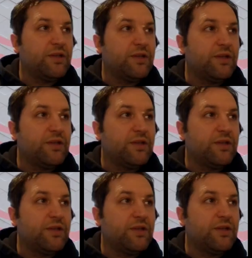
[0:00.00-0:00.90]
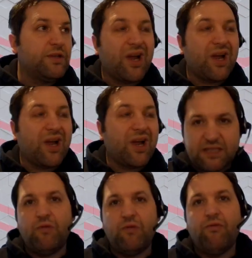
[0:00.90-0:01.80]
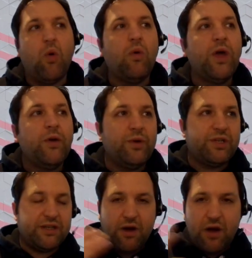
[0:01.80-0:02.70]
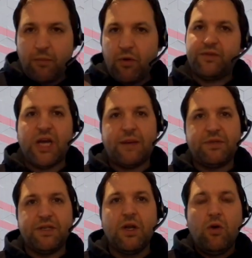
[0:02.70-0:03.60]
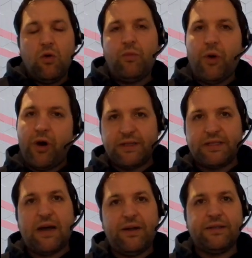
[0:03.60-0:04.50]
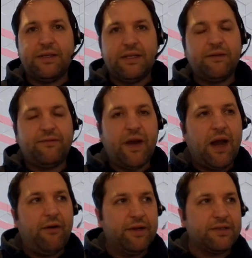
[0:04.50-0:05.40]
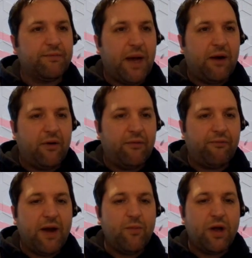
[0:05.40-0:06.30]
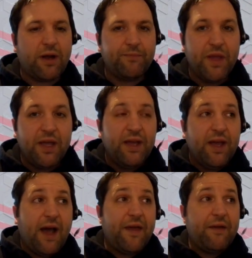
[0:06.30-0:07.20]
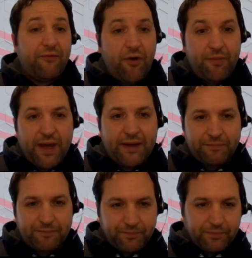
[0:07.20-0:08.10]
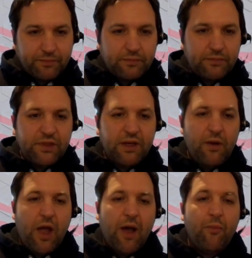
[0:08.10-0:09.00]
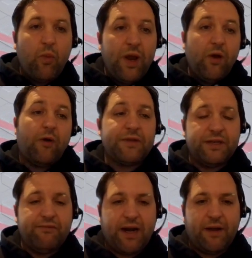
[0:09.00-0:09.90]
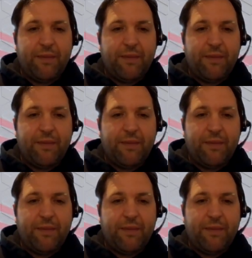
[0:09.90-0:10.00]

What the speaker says: what's known as the Paragon Framework Assessment Report, which has a number of chapters all broken down into the different areas of Paragon Framework. And then from that, we obviously